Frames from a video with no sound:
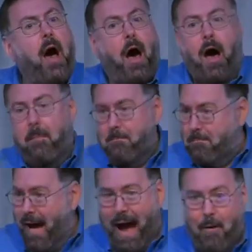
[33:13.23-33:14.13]
I'm
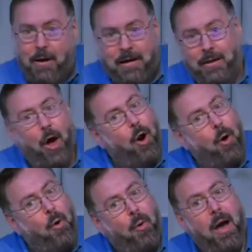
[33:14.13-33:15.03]
bowing
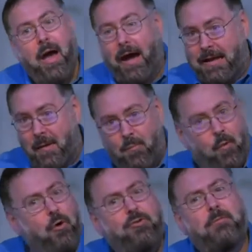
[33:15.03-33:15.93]
low, and I'm
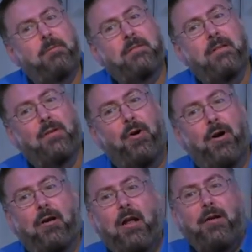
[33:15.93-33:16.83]
worshiping the
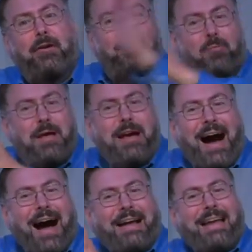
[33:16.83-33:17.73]
Lord because we
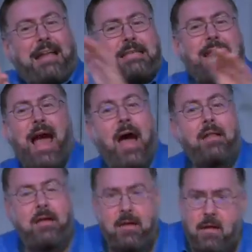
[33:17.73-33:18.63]
are getting
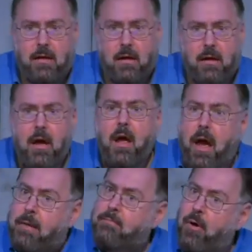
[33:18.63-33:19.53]
out of here.
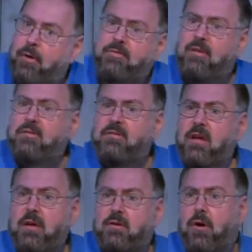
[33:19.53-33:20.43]
And Moses
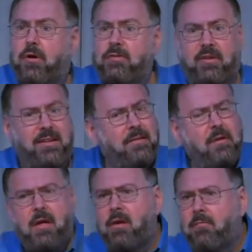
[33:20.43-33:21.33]
goes, and he
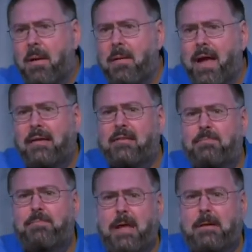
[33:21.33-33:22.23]
had
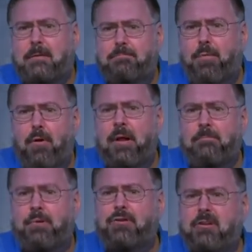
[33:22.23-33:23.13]
this big
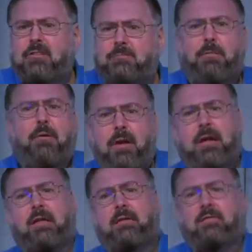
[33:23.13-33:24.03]
burning bush
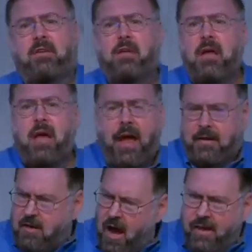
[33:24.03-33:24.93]
experience.
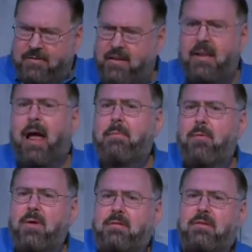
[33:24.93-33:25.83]
And God said, I'll
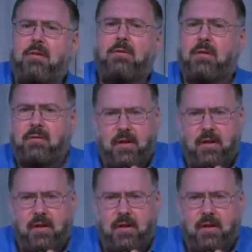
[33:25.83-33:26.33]
be with you.